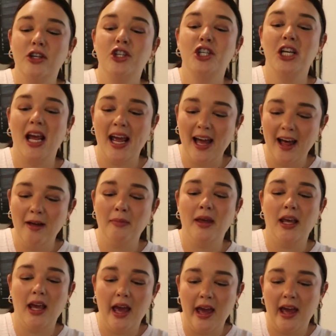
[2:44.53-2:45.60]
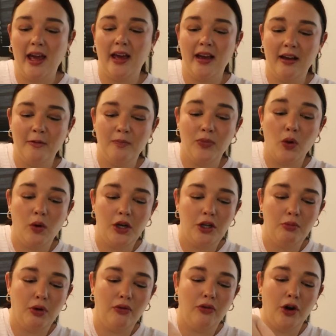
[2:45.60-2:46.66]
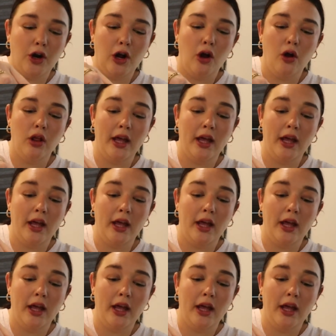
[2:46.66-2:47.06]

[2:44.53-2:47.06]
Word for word: Jammy egg. What do you prefer?